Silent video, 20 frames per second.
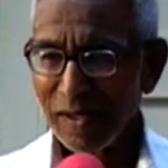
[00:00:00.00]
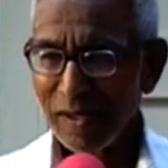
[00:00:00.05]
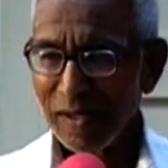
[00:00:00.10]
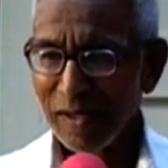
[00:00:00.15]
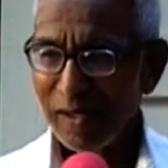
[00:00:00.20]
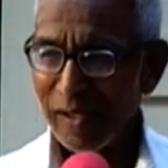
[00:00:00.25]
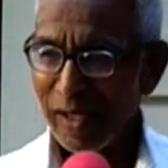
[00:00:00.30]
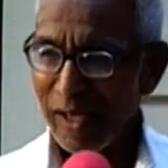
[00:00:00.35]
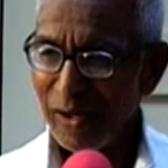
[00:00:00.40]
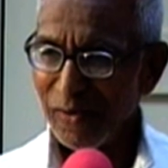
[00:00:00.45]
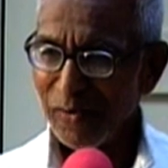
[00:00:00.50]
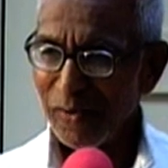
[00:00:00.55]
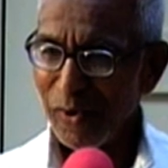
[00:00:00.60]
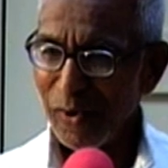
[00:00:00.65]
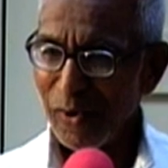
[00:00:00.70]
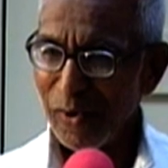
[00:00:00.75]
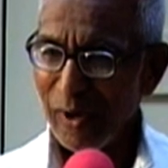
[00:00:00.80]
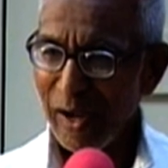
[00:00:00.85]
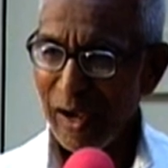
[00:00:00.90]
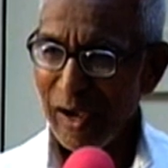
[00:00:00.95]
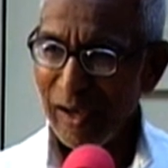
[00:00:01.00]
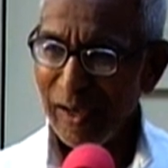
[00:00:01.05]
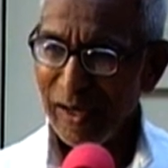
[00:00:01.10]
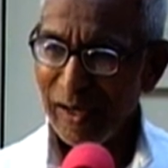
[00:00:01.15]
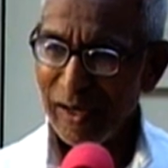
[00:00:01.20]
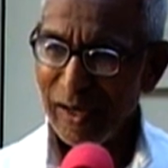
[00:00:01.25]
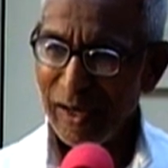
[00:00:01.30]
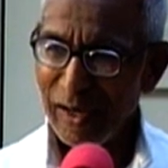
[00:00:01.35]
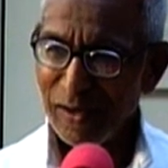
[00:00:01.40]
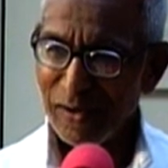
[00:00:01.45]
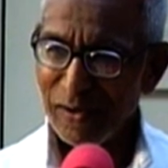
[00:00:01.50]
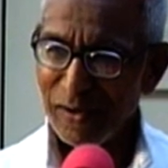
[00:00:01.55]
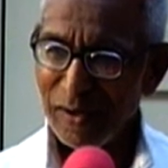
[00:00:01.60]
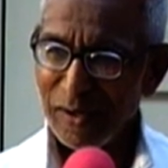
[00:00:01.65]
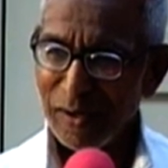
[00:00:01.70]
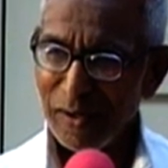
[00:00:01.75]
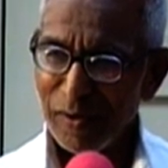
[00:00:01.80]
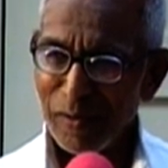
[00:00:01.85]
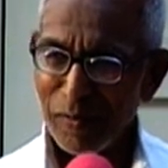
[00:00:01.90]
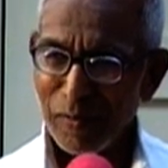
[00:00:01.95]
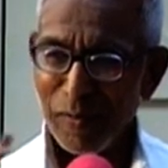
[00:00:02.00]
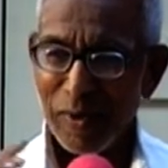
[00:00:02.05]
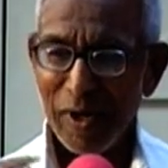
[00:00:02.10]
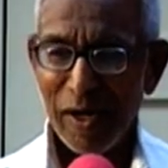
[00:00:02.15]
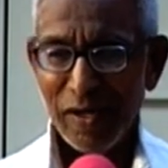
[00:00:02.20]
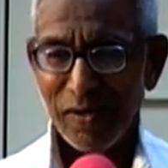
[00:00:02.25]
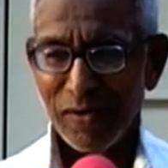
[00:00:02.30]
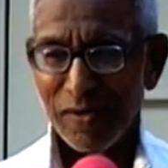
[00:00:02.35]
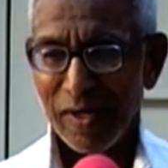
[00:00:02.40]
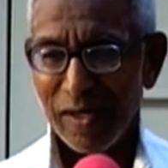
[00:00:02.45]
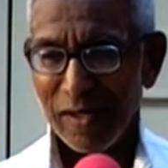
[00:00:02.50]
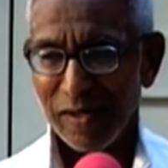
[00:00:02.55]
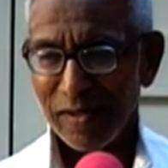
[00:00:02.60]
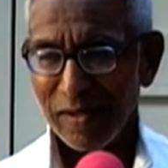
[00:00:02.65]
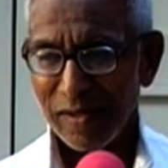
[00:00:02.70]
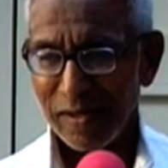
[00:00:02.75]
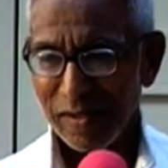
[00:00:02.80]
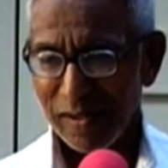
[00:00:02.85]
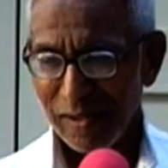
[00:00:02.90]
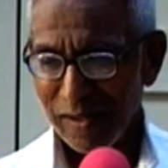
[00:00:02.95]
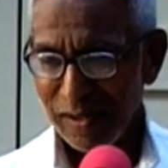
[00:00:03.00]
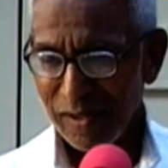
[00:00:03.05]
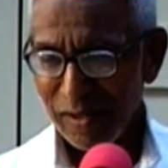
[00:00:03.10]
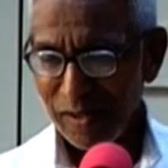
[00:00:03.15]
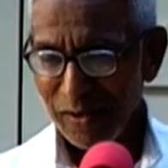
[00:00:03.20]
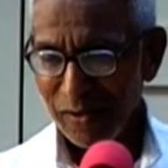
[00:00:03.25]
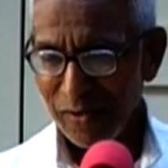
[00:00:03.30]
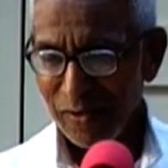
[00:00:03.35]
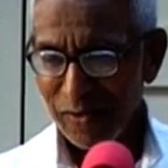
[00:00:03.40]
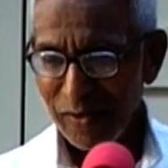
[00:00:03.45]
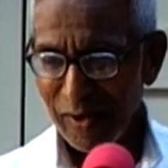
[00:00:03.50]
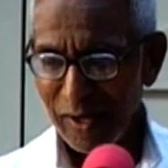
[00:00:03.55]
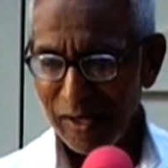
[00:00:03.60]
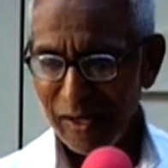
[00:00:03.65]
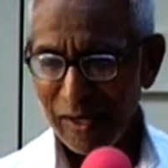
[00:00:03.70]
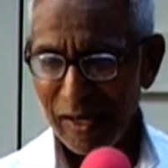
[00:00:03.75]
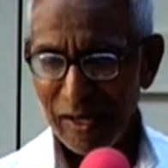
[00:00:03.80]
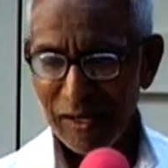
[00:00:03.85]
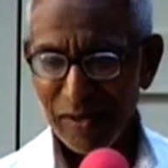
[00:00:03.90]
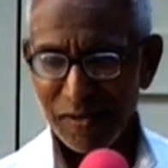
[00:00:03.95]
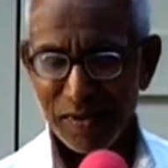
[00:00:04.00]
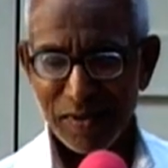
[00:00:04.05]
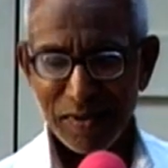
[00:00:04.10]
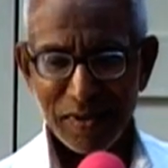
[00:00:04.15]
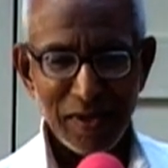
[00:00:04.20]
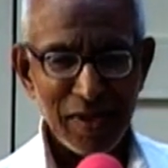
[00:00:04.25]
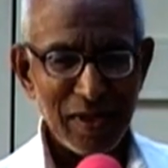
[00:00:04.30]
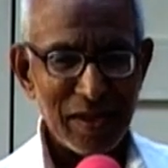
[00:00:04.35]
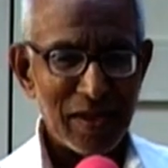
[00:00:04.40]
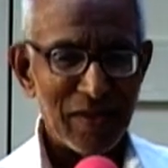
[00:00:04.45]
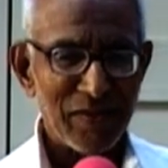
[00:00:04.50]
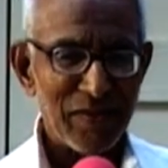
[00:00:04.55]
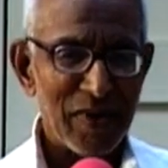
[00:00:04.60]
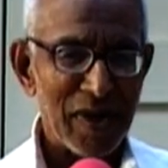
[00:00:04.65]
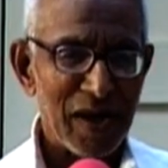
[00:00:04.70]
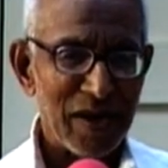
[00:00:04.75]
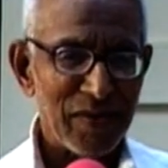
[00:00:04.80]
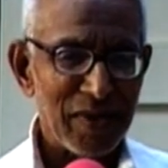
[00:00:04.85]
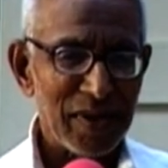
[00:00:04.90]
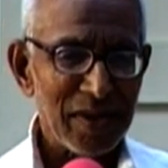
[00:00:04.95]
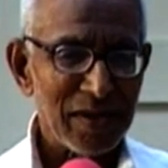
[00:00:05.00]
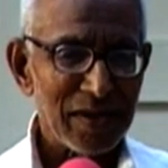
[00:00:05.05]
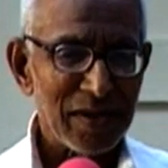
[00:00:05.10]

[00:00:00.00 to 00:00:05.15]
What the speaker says: Therefore, I get pleasure. When I see the flower,